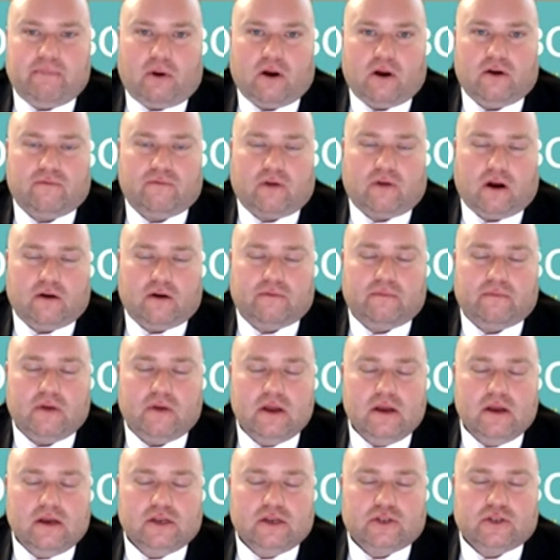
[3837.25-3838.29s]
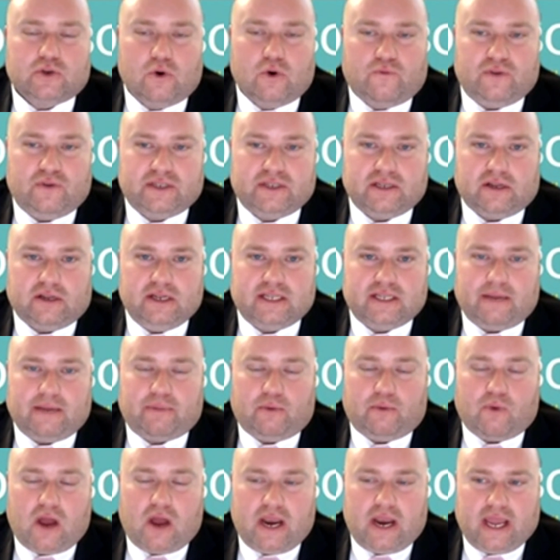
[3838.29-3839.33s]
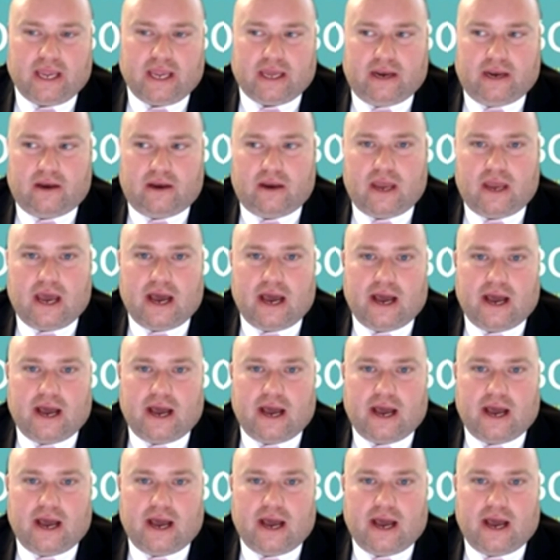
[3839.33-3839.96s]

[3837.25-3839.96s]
our school facilities up and running and